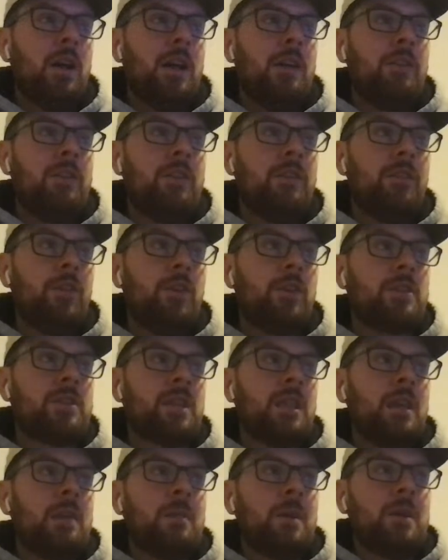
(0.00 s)
But if
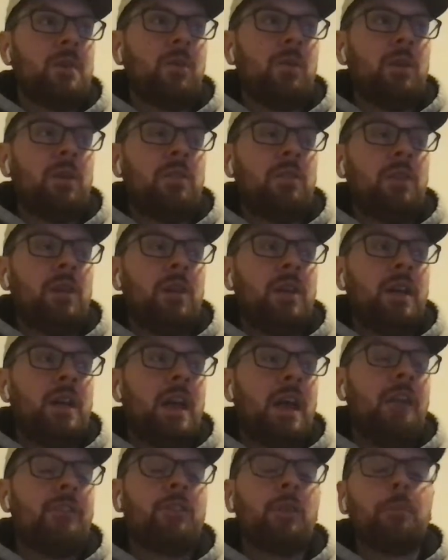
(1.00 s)
he falls to them at
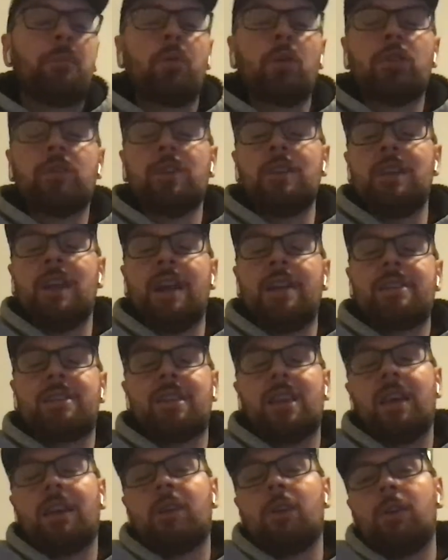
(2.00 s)
23, if the
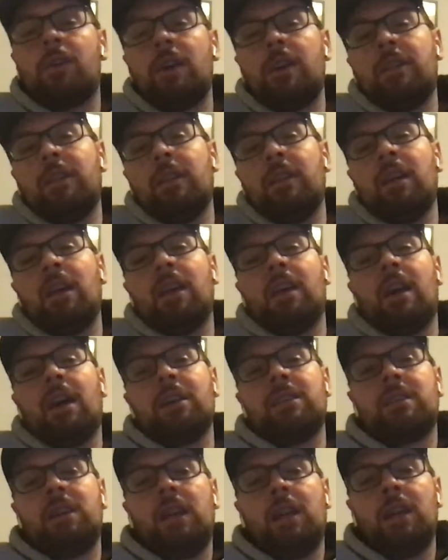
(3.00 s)
Brooklyn Nets take Cole
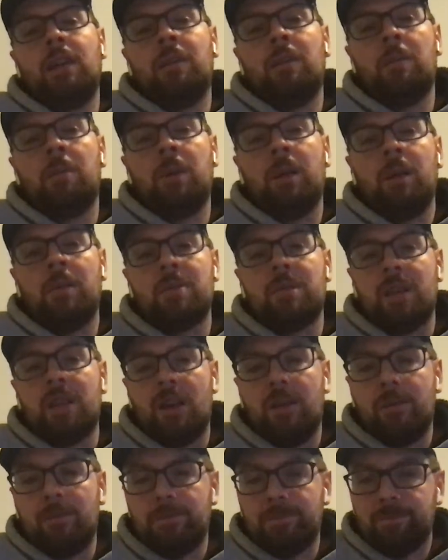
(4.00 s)
Anthony at 19, I'm going to
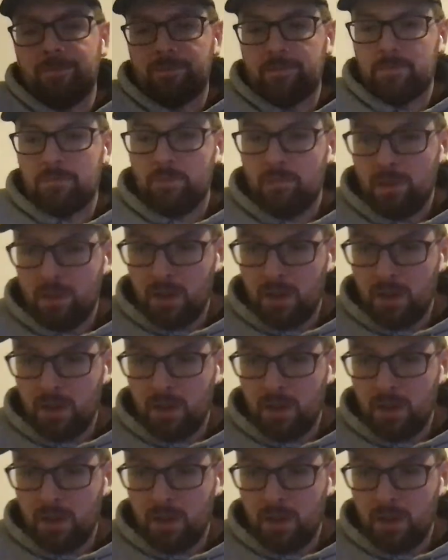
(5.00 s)
be upset.